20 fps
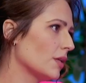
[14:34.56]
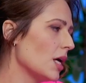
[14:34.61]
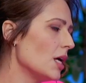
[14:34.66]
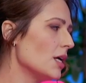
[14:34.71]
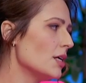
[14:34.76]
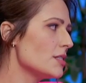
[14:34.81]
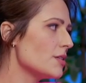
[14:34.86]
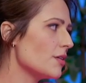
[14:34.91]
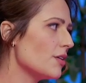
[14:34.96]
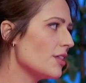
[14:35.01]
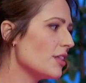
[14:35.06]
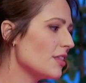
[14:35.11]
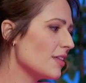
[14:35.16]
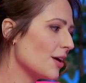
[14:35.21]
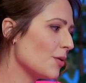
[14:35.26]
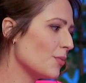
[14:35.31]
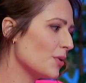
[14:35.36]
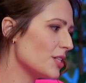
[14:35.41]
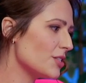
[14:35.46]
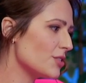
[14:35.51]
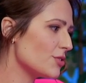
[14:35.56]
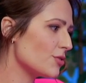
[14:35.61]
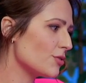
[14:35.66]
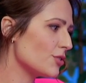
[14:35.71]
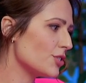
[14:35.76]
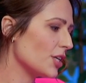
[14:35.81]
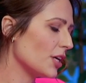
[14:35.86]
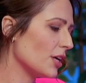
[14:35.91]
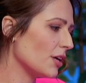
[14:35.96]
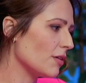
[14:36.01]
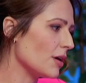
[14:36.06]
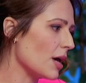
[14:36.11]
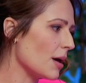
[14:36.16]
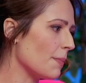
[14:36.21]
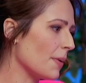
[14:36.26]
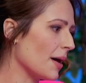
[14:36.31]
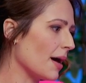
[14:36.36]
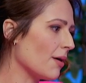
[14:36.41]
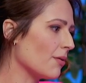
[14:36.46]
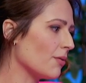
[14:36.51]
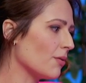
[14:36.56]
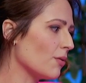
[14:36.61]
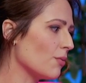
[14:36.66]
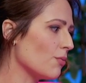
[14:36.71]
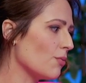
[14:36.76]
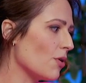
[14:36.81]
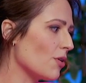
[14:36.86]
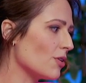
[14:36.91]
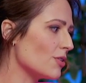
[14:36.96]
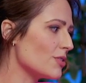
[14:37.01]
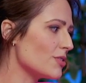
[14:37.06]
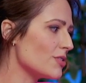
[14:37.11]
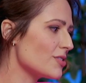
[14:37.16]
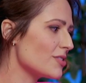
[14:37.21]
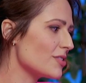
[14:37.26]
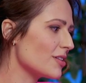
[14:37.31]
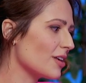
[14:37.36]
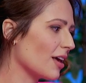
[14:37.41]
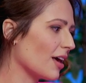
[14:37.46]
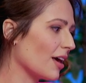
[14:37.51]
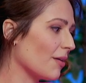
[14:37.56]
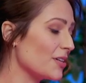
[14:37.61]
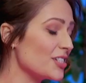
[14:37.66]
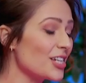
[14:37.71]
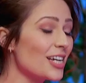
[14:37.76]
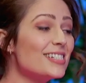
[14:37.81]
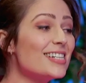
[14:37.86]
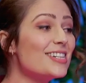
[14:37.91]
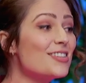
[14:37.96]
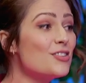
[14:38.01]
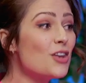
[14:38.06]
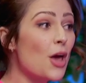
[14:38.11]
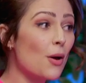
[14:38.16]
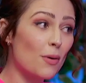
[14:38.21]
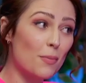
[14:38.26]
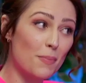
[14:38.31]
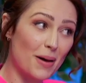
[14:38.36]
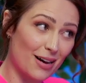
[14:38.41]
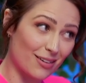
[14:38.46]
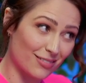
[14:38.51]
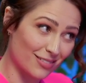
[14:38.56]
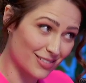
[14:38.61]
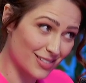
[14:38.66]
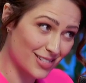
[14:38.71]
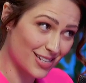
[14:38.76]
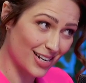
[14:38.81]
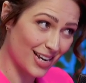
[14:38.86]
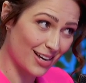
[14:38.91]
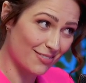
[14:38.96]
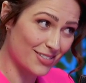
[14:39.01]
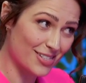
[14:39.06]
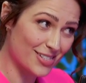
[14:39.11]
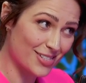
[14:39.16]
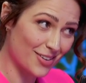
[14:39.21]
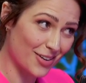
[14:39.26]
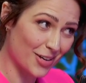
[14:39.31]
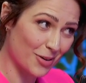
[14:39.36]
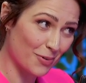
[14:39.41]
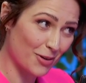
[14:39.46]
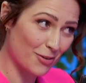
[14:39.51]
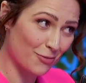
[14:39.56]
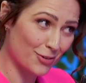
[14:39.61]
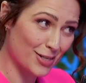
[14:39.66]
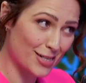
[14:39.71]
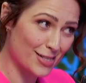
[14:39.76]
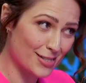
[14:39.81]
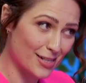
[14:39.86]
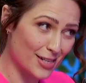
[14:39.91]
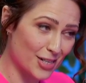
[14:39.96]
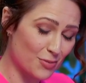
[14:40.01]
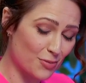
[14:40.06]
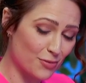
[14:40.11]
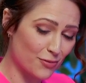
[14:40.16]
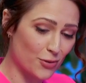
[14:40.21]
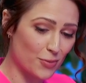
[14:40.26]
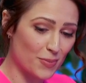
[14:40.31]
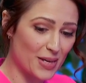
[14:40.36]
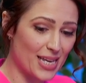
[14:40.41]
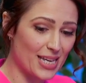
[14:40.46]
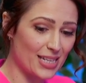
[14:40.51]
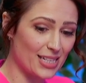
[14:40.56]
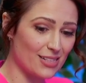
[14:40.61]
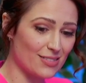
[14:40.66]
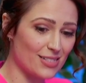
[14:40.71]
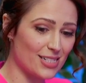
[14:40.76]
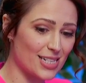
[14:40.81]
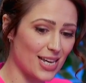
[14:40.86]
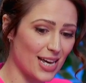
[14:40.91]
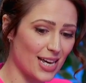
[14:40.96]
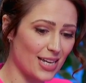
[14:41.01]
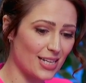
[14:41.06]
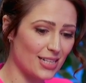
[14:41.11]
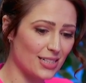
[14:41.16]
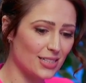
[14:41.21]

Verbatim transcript: So another thing I wanted to talk to you about was, which I didn't know about until I was doing a bit of research before meeting you today.